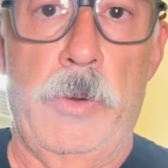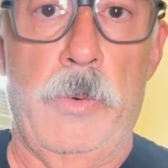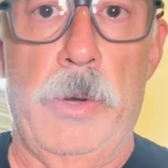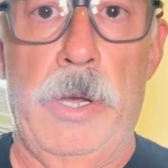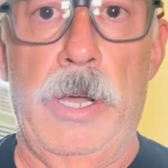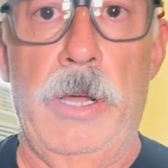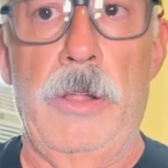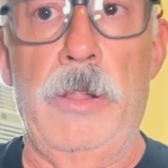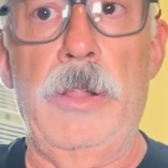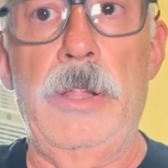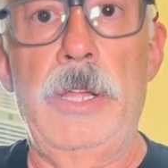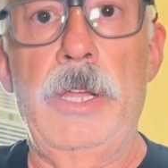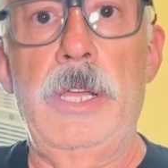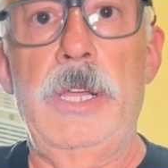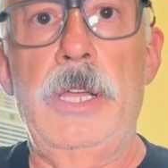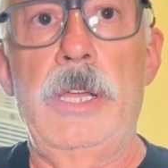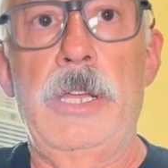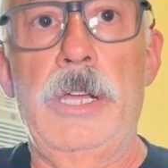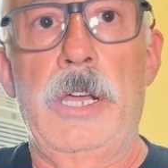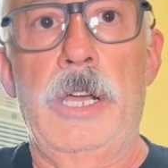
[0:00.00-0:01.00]
well.
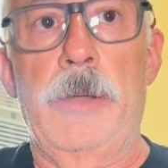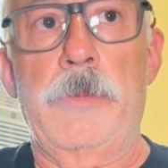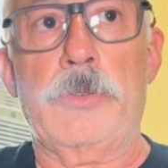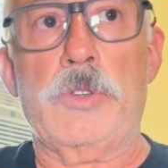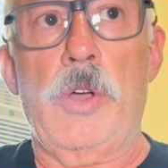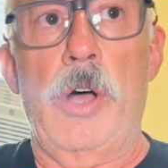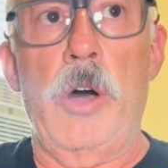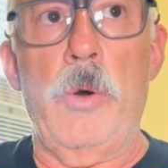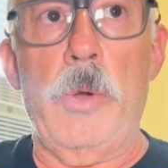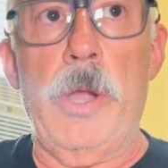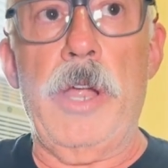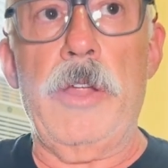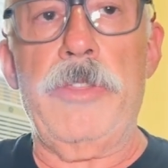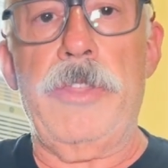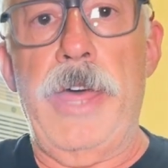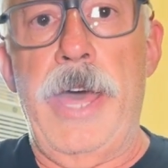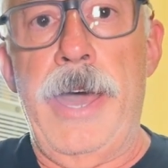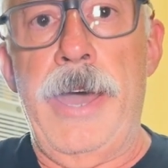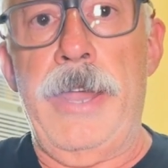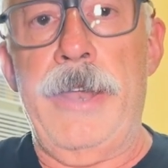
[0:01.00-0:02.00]
Um, so I'll wear
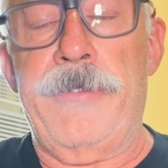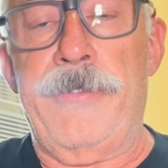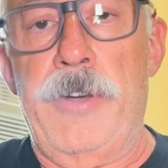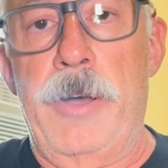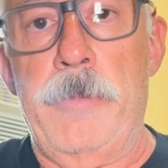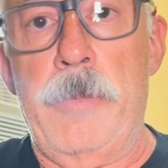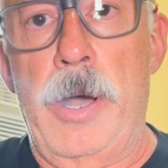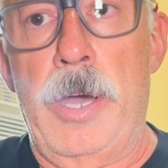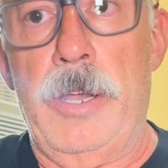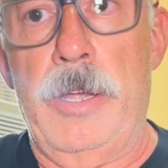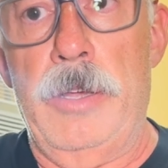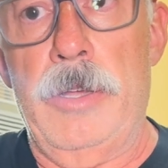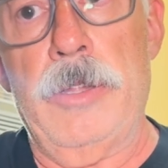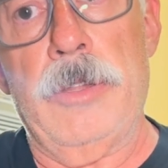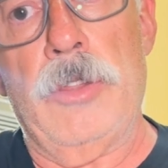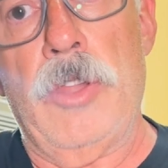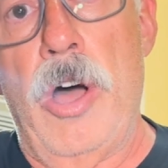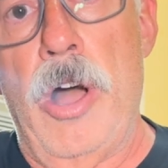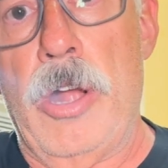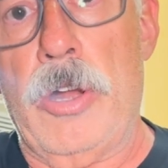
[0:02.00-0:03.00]
that if I'm on a
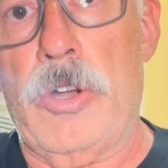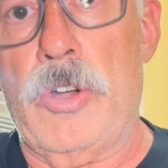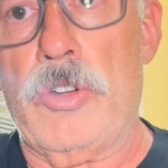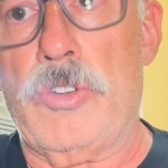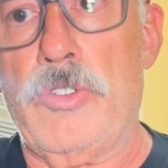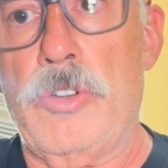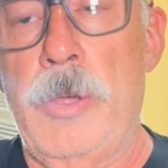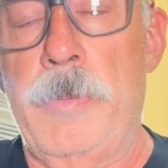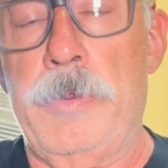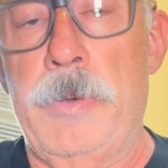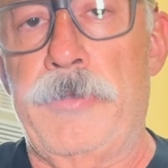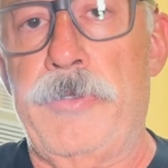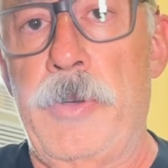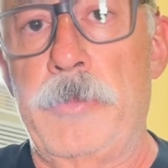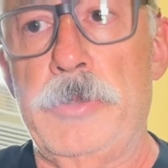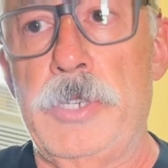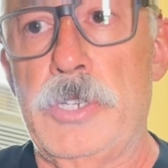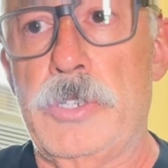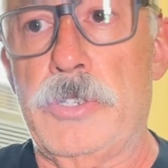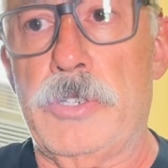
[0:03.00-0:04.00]
longer trip. If
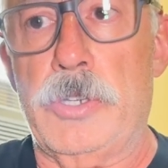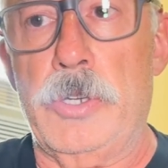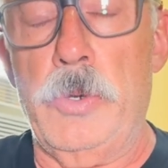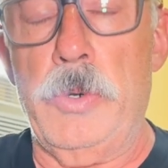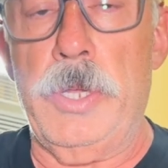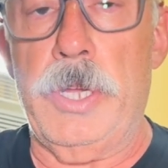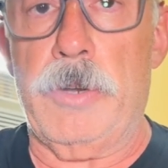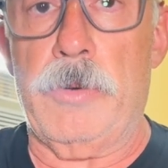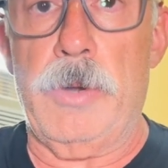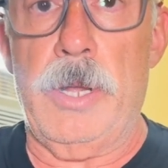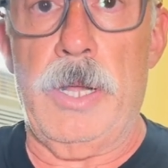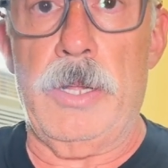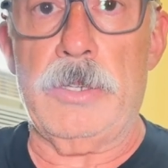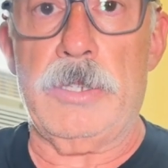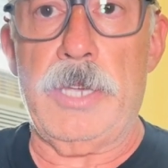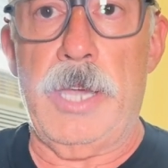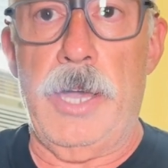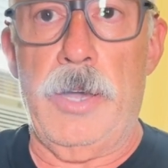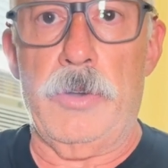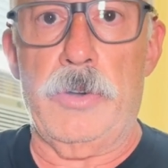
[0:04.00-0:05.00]
I'm just scooting around
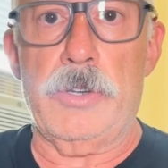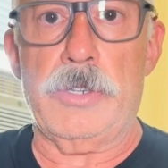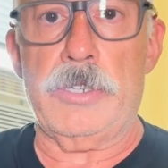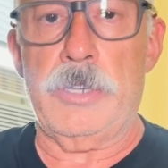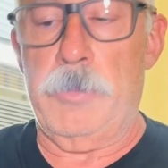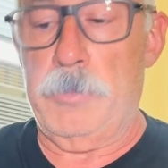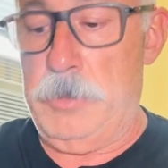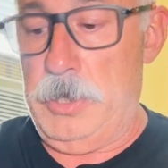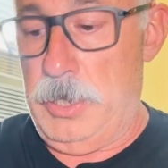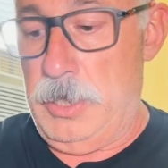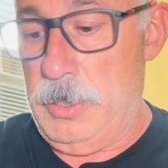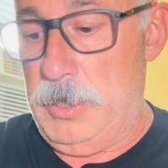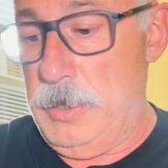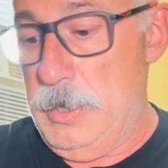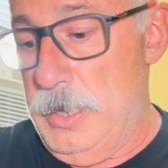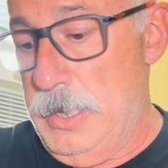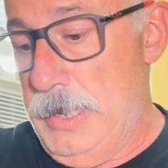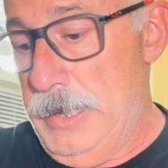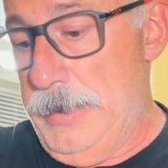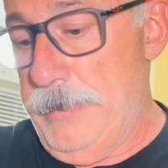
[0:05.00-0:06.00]
town or something,
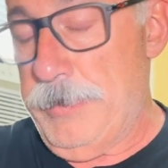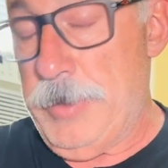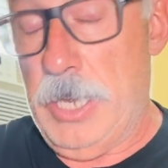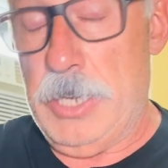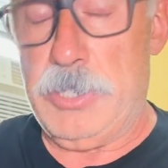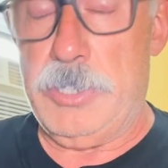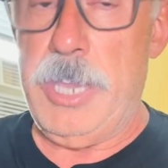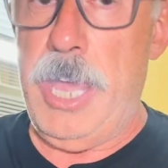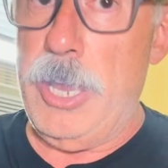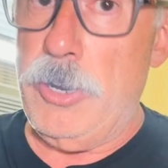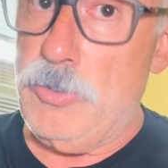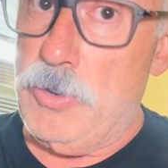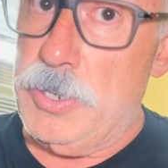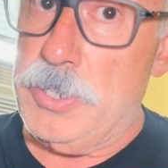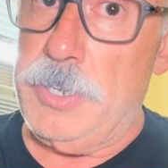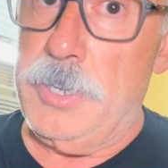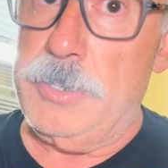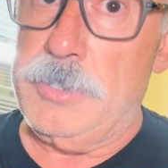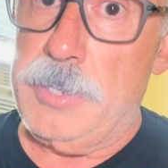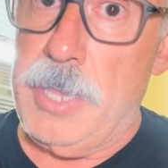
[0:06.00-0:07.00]
as dangerous
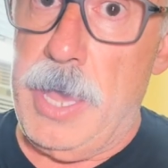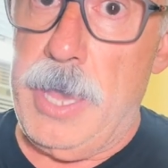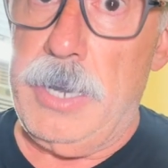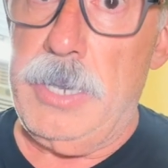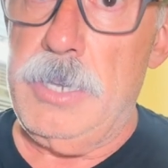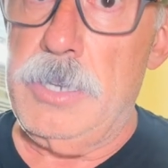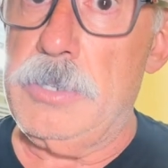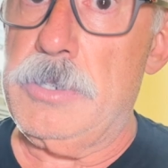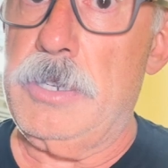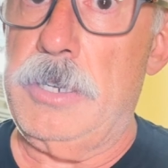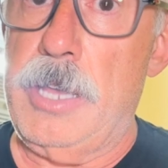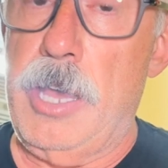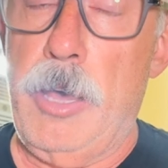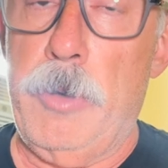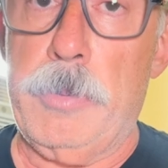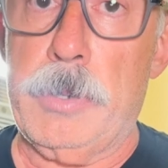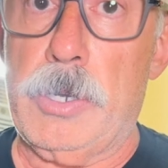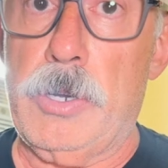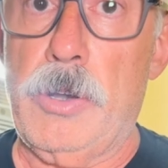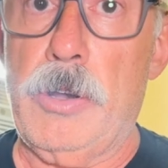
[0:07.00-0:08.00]
as that is in
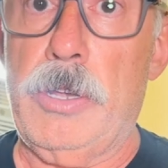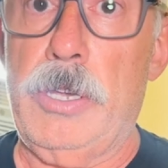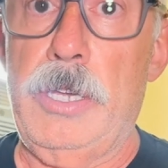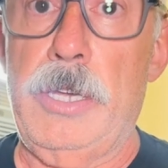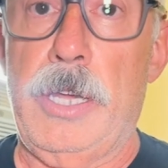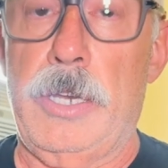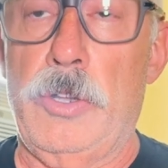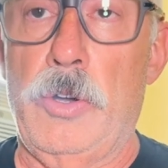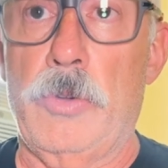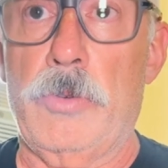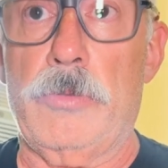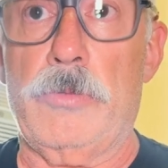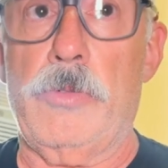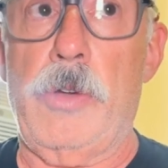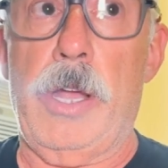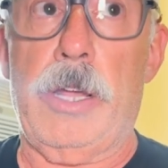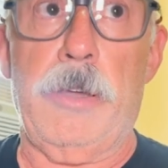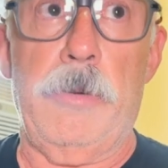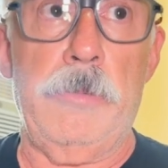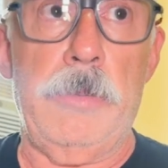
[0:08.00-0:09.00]
Albuquerque, I don't
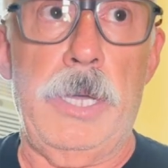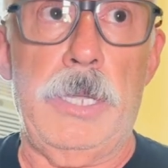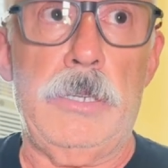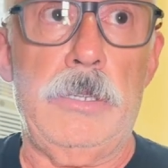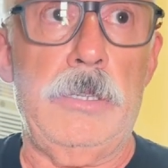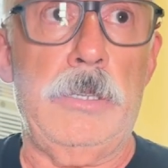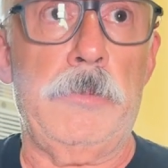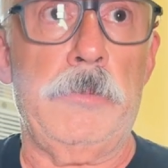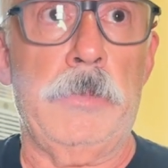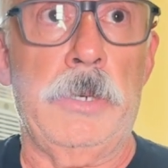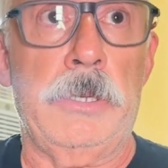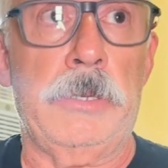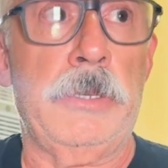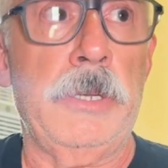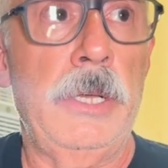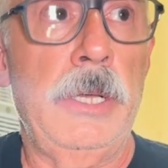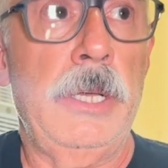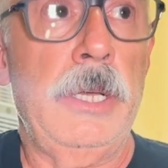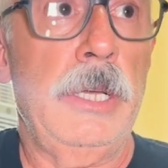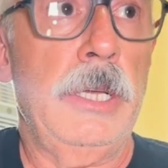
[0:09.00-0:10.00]
recommend it. But
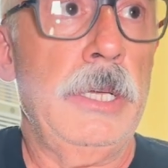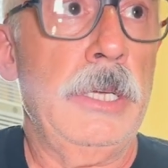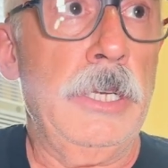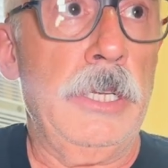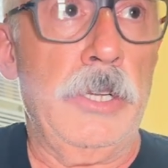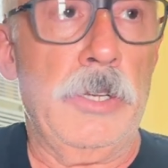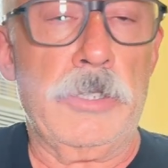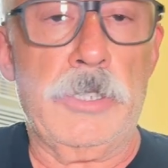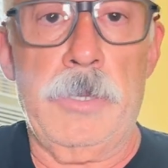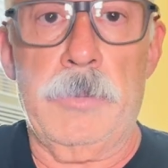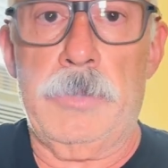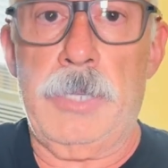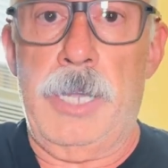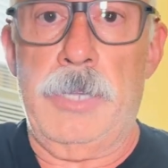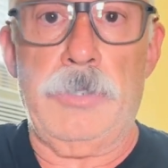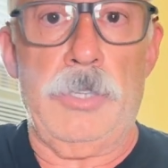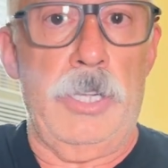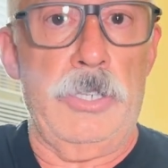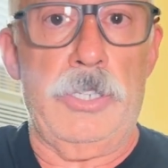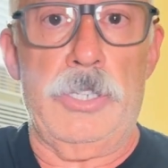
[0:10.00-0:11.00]
you know,
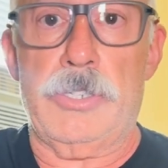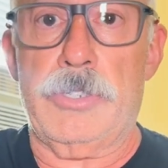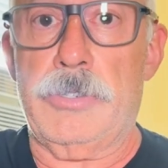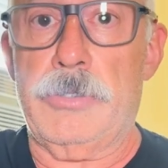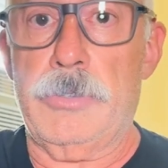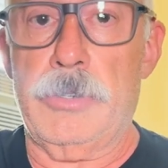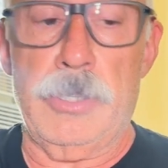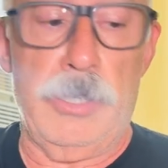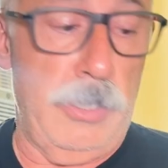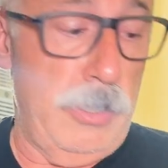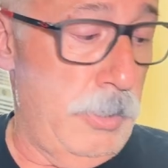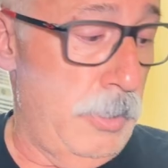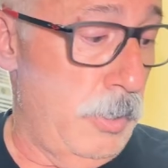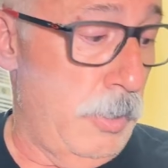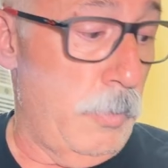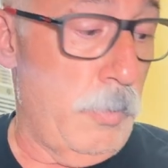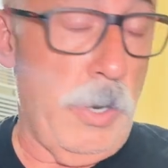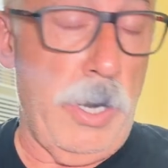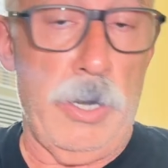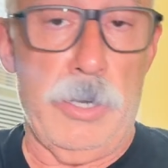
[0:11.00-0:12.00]
sometimes I'll just you
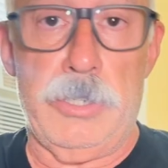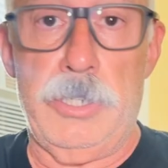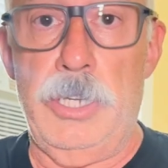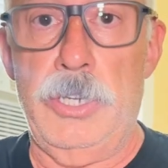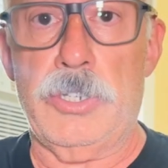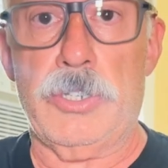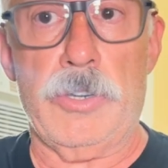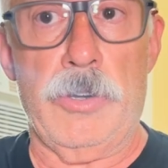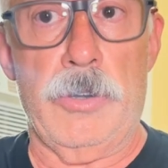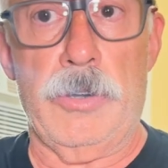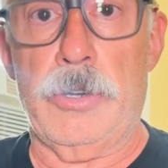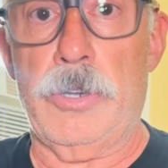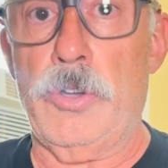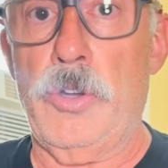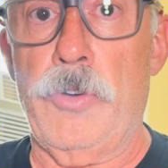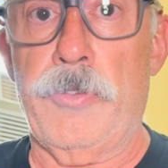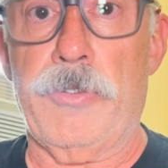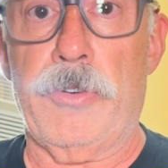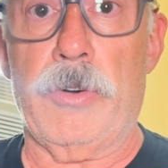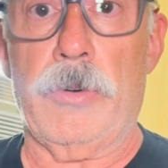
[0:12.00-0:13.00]
know wear a t-shirt and
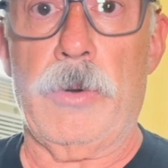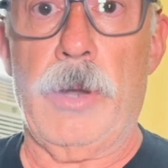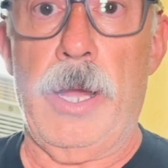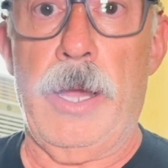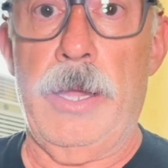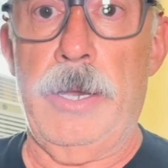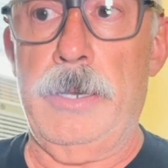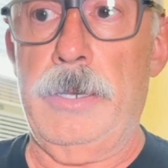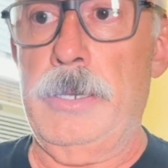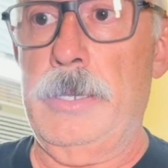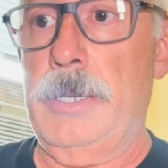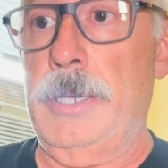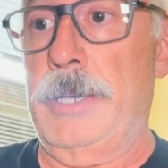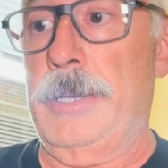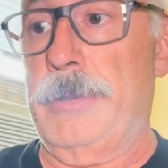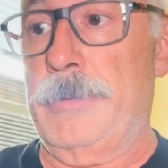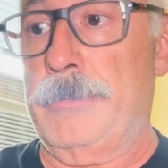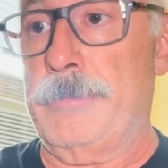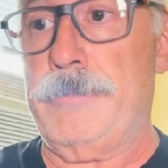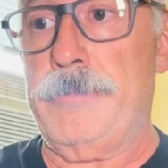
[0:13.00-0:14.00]
go for a ride,
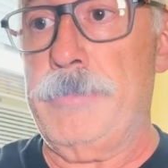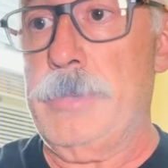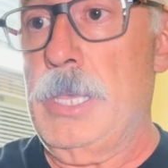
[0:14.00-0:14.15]
and